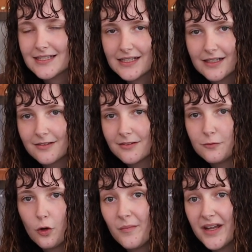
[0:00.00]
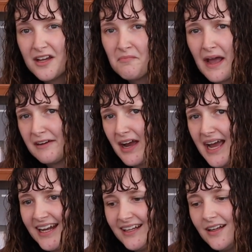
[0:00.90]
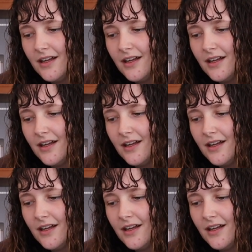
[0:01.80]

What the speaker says: It's like a 4-minute bike ride.